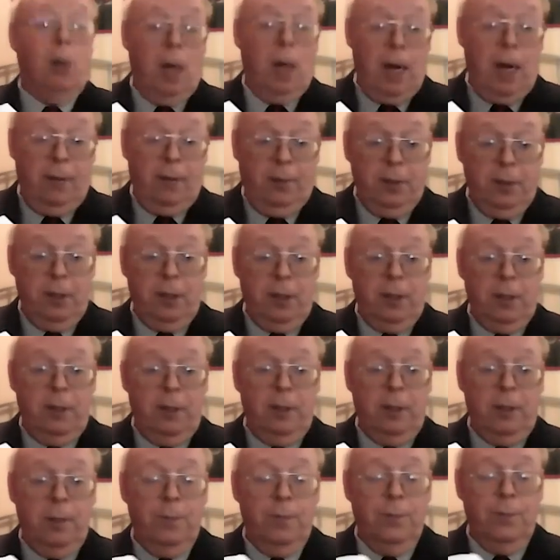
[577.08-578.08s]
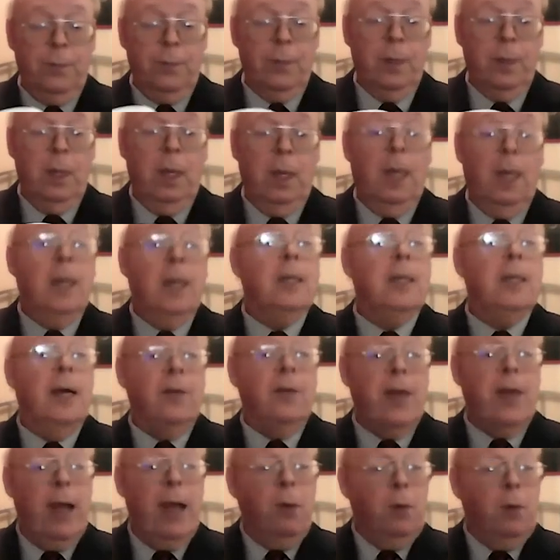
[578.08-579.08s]
offices. Now
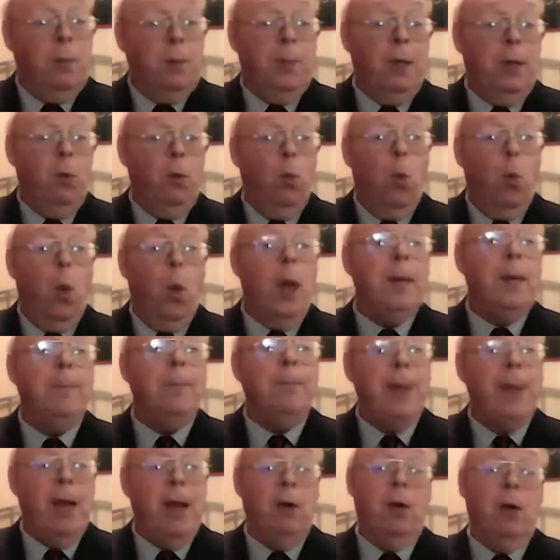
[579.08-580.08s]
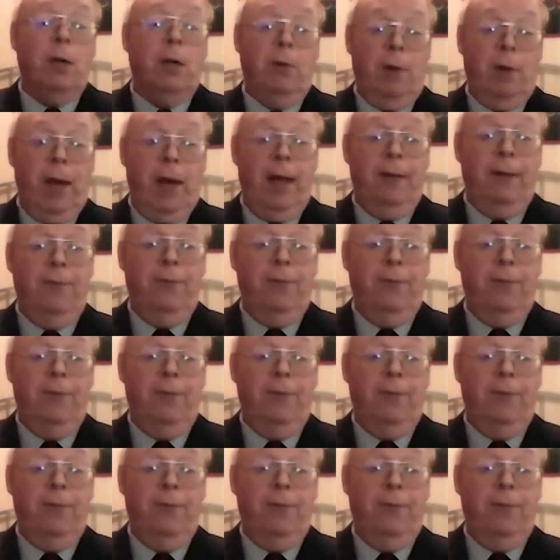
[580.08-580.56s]
that would be one paragraph.